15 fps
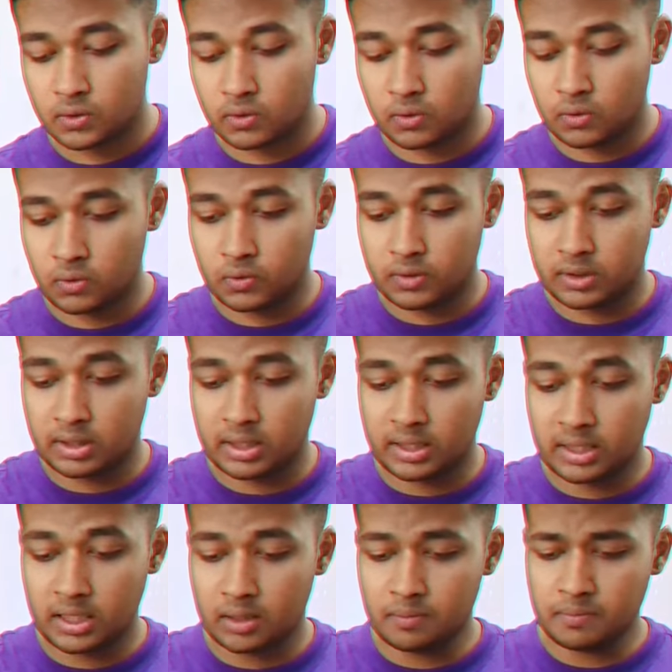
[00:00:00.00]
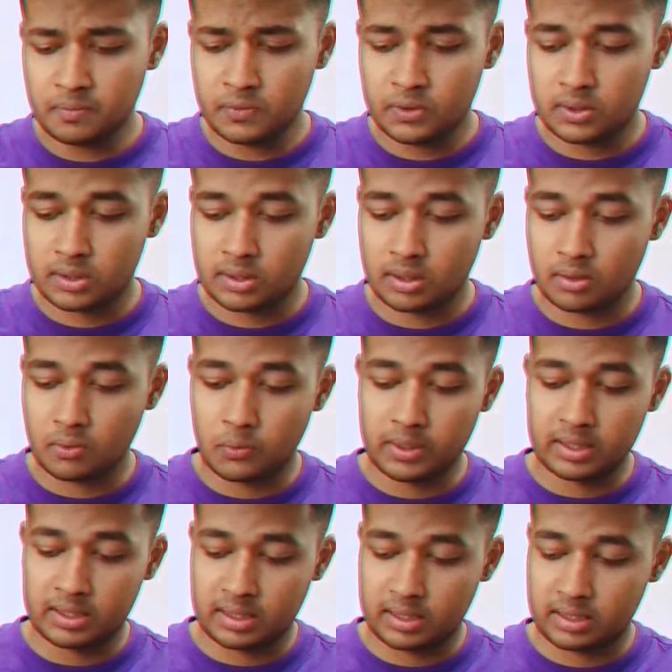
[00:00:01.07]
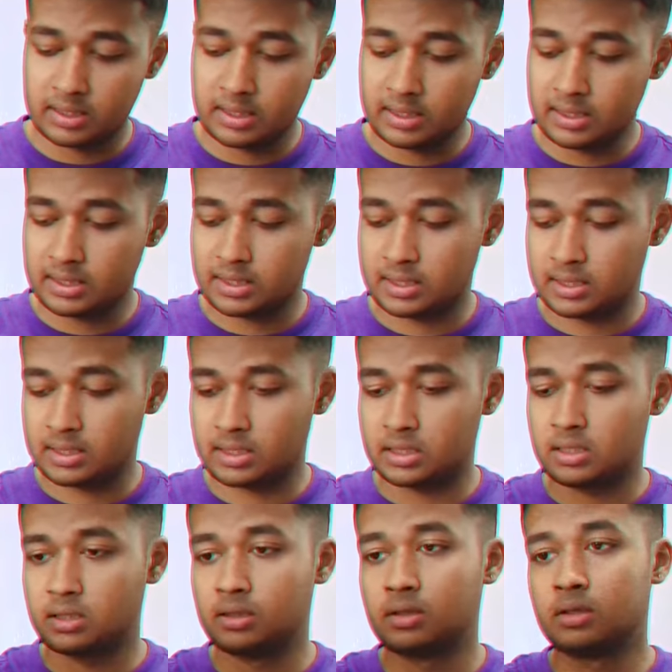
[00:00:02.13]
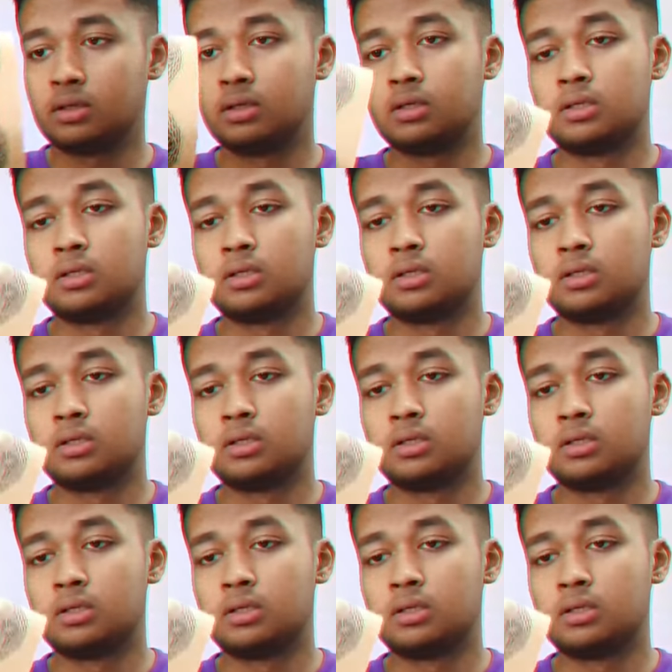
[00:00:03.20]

So it comes with this.